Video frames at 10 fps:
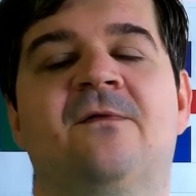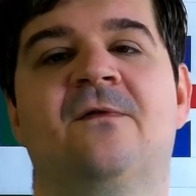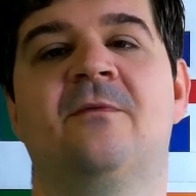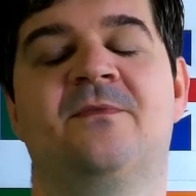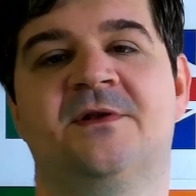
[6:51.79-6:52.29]

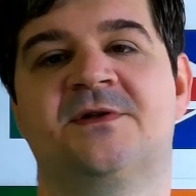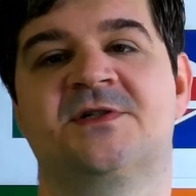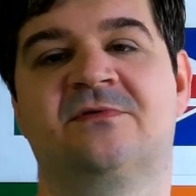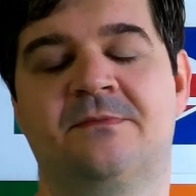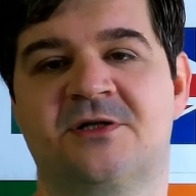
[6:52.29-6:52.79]
from the
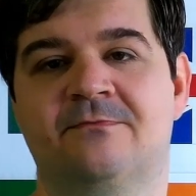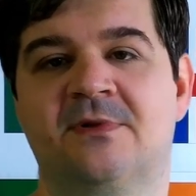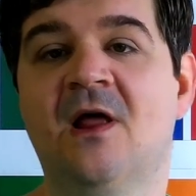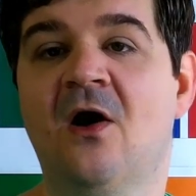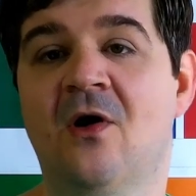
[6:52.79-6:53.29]
description
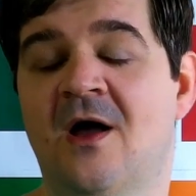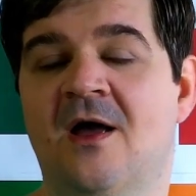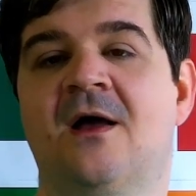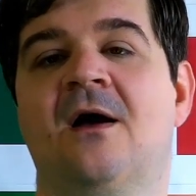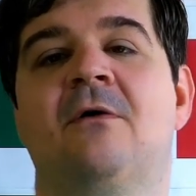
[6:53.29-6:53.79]
below,
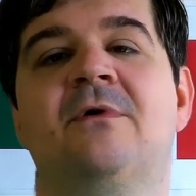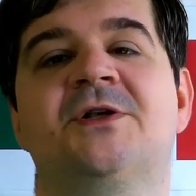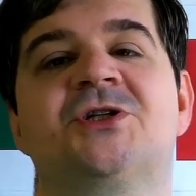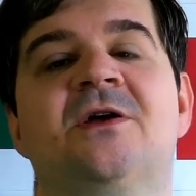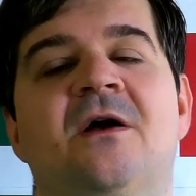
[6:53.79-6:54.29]

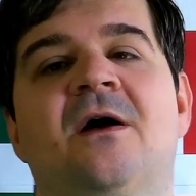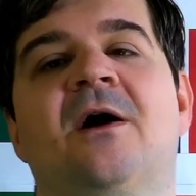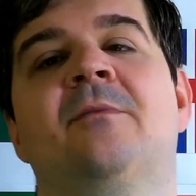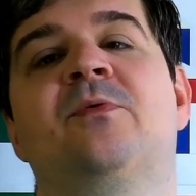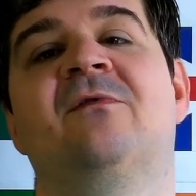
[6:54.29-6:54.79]
which
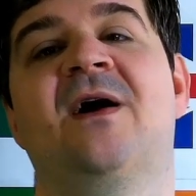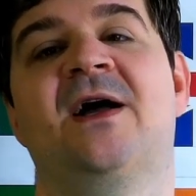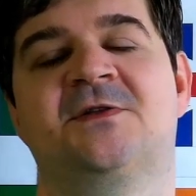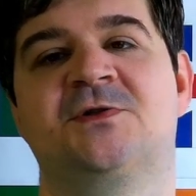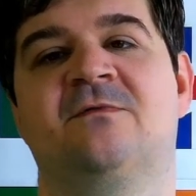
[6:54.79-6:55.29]

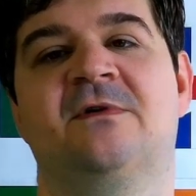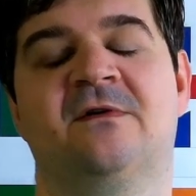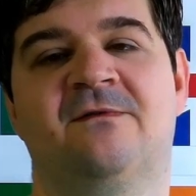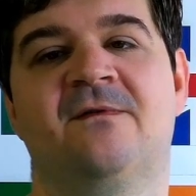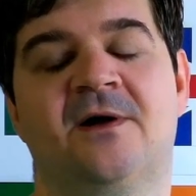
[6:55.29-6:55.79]
provides you with